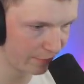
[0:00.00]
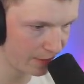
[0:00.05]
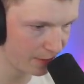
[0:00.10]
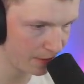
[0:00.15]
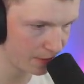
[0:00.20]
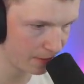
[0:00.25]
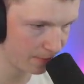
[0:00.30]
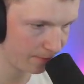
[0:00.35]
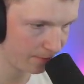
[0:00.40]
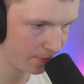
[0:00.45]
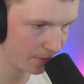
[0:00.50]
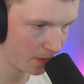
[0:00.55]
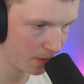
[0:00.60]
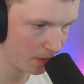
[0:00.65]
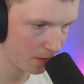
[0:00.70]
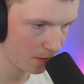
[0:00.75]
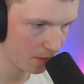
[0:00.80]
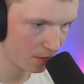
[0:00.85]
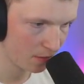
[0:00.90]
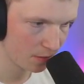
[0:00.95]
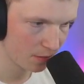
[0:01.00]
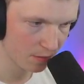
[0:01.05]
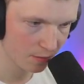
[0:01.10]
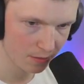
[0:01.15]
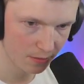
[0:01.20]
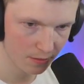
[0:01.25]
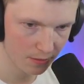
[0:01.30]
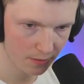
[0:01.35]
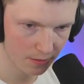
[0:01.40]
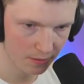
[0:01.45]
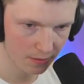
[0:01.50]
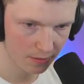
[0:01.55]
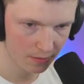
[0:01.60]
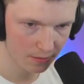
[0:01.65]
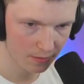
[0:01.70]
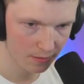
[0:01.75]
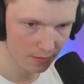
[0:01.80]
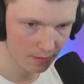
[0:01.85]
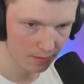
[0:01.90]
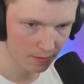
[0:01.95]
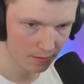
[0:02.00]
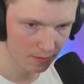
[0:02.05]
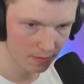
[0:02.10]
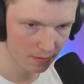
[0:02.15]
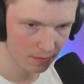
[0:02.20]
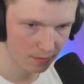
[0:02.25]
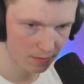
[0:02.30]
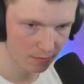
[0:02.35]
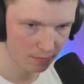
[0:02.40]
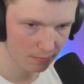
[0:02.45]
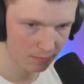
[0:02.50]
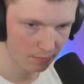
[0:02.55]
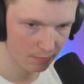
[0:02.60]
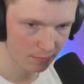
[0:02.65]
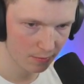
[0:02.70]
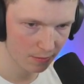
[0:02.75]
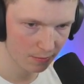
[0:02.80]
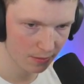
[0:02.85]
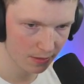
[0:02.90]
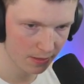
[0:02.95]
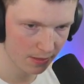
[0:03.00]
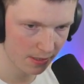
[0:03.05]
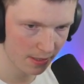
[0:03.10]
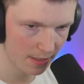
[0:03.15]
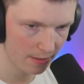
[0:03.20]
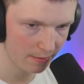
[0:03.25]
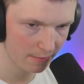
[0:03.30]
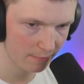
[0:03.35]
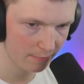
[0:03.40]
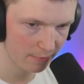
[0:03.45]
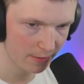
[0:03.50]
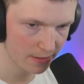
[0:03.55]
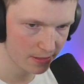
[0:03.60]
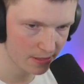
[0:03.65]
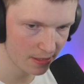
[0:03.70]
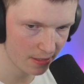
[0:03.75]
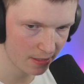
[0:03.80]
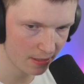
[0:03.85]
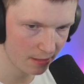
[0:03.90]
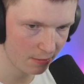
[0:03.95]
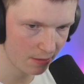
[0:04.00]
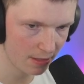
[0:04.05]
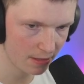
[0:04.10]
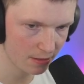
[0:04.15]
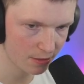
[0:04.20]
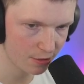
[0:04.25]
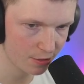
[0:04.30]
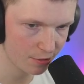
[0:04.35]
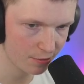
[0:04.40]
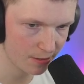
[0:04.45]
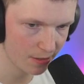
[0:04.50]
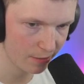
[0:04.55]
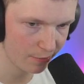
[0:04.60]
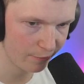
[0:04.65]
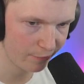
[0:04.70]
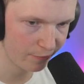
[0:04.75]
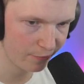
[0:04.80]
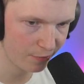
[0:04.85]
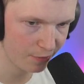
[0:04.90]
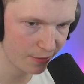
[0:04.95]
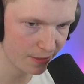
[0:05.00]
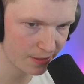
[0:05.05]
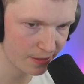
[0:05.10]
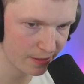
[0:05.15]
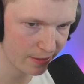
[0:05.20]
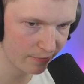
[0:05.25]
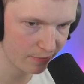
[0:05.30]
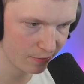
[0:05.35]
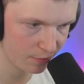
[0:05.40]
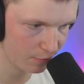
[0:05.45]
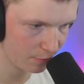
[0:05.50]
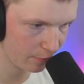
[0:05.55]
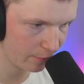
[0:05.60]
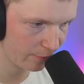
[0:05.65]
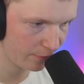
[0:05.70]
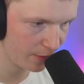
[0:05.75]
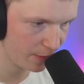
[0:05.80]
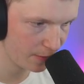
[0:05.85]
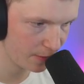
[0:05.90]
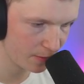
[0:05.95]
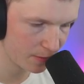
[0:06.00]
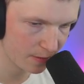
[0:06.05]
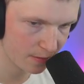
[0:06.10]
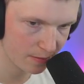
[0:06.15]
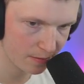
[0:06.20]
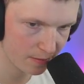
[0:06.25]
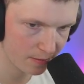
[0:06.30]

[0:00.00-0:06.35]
feet. So we will set recycle our altitude down to 3,700 feet.